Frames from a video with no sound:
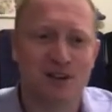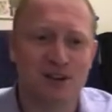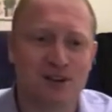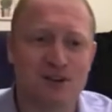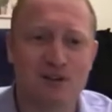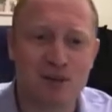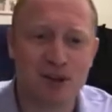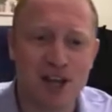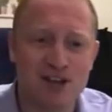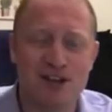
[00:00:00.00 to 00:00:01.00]
if you
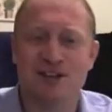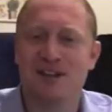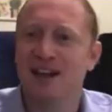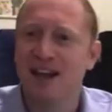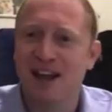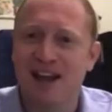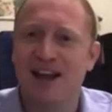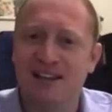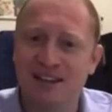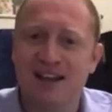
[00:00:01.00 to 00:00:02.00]
can actually read a
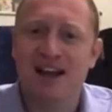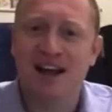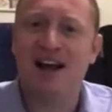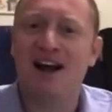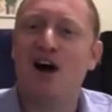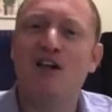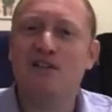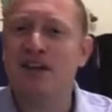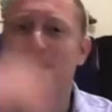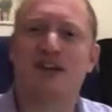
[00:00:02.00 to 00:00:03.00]
very, very interesting
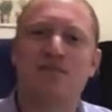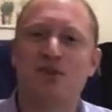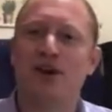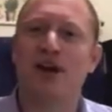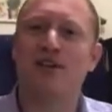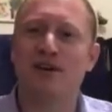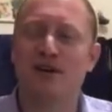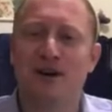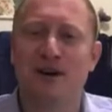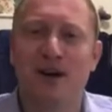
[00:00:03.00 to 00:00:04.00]
book by a very,